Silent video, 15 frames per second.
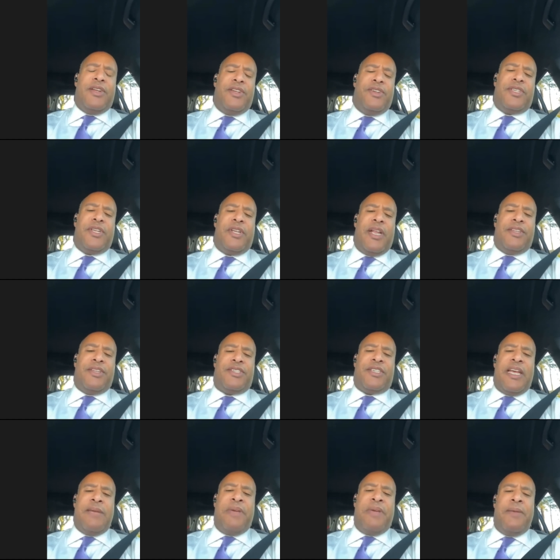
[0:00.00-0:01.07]
you still had the
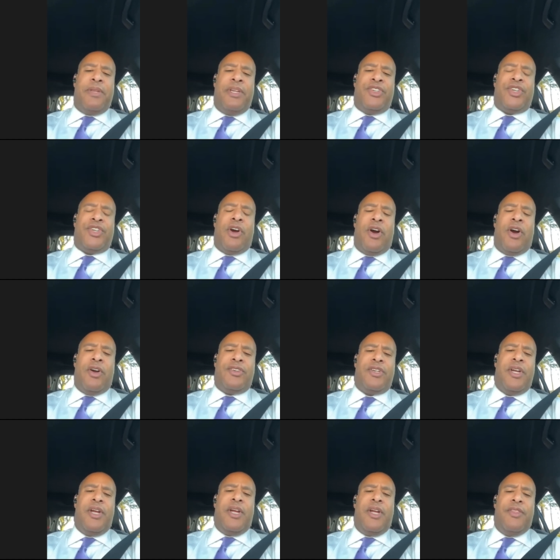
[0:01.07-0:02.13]
same people in charge.
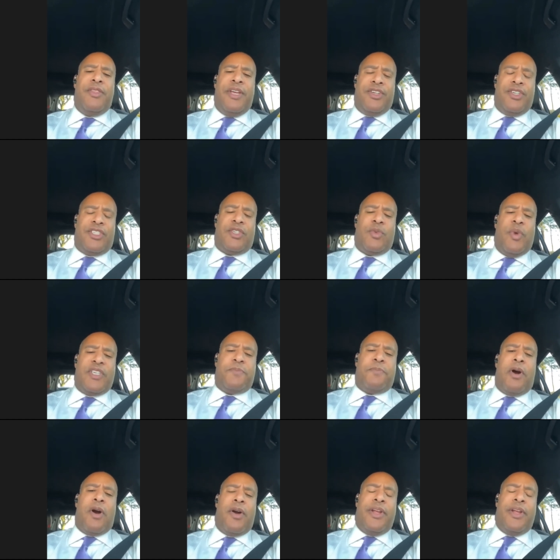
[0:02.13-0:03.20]
They just switched
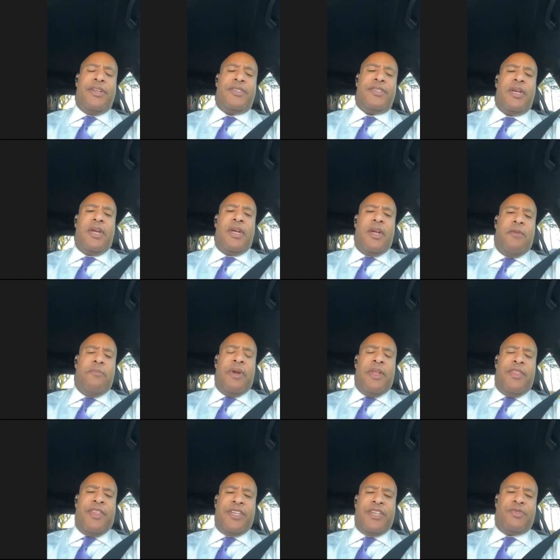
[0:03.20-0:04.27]
parties.
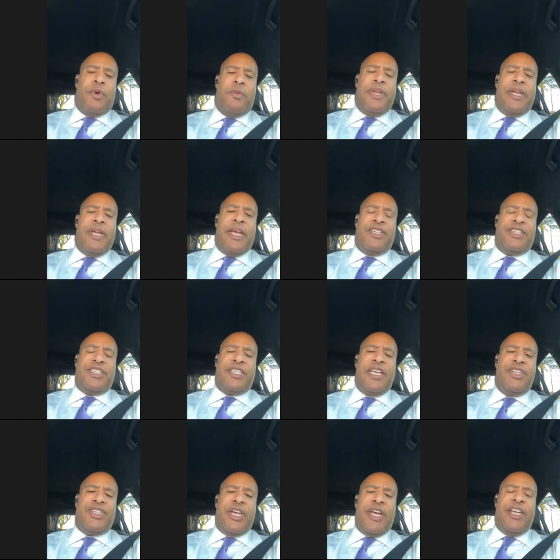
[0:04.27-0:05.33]
But this will be a sea
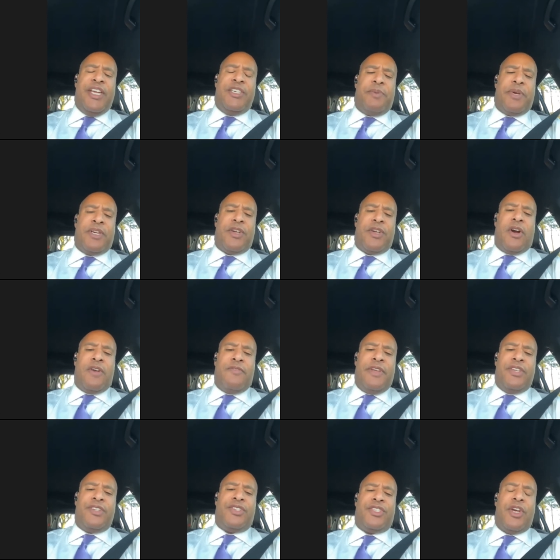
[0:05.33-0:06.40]
change because Harvey
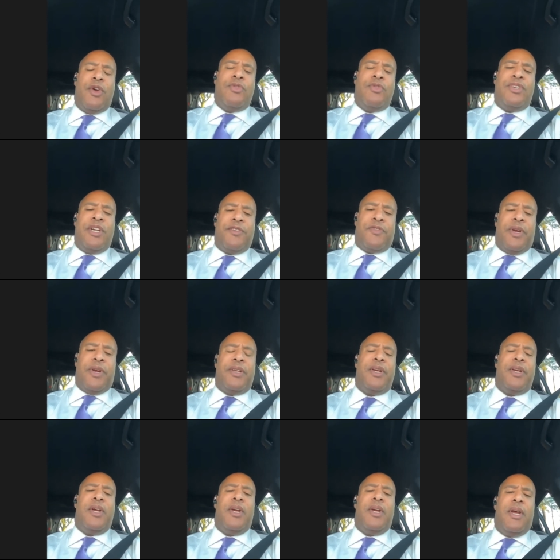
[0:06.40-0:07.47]
is so different
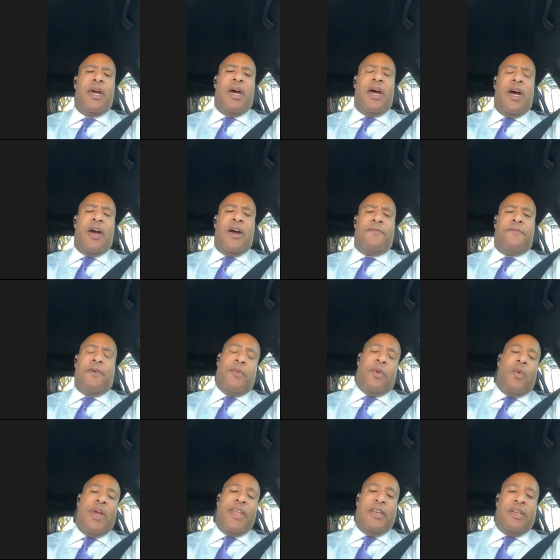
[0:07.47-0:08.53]
uh, from the
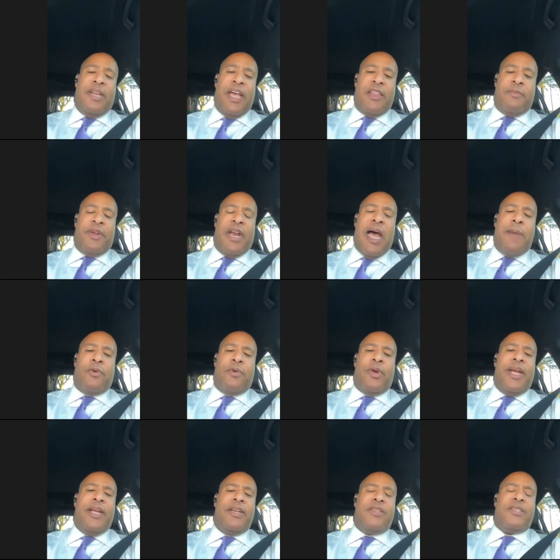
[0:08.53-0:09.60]
way that Leatherman
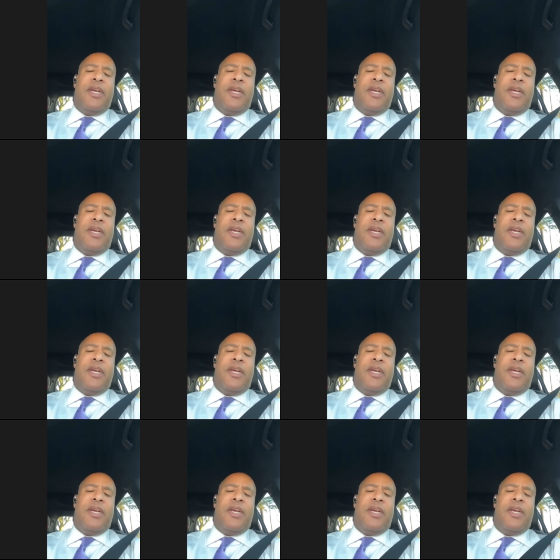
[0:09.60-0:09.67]
operates.